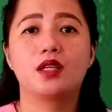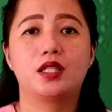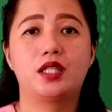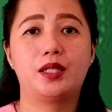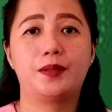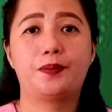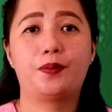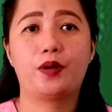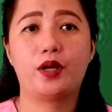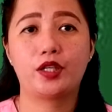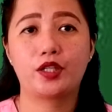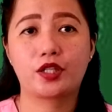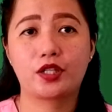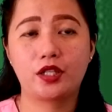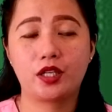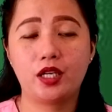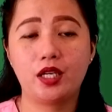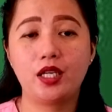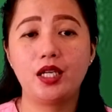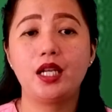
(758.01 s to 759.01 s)

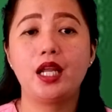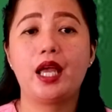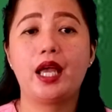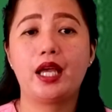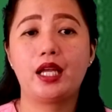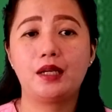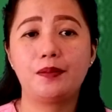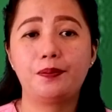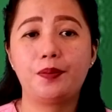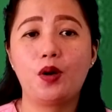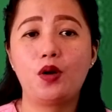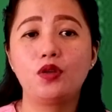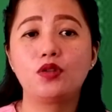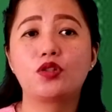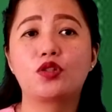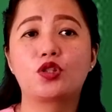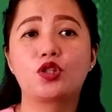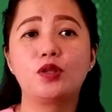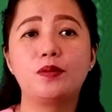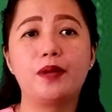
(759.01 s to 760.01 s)
depression and
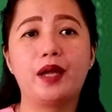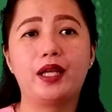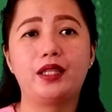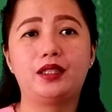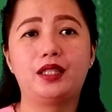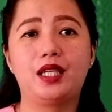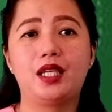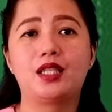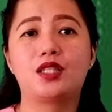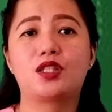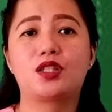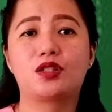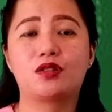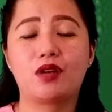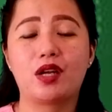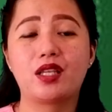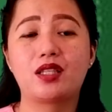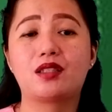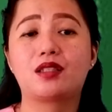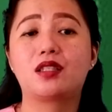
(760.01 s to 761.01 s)
post-traumatic
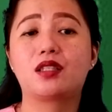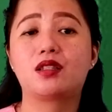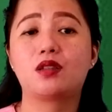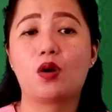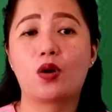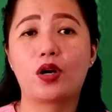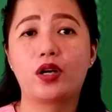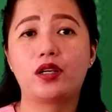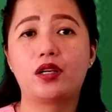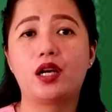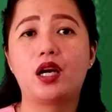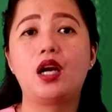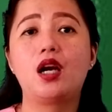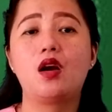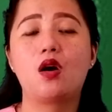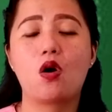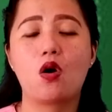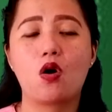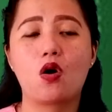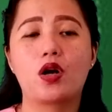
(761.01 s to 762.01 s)
stress
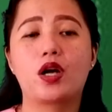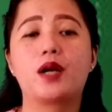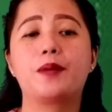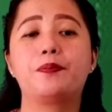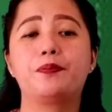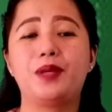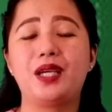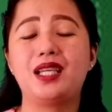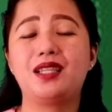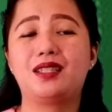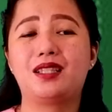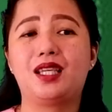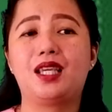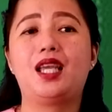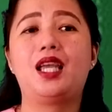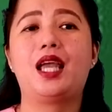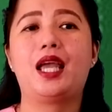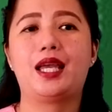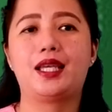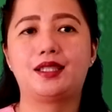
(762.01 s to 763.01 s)
disorder or
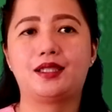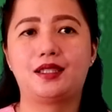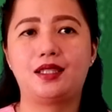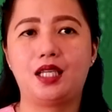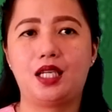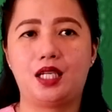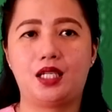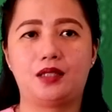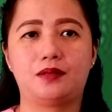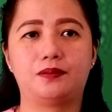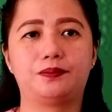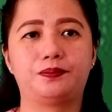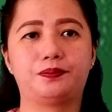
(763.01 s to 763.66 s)
PTSD.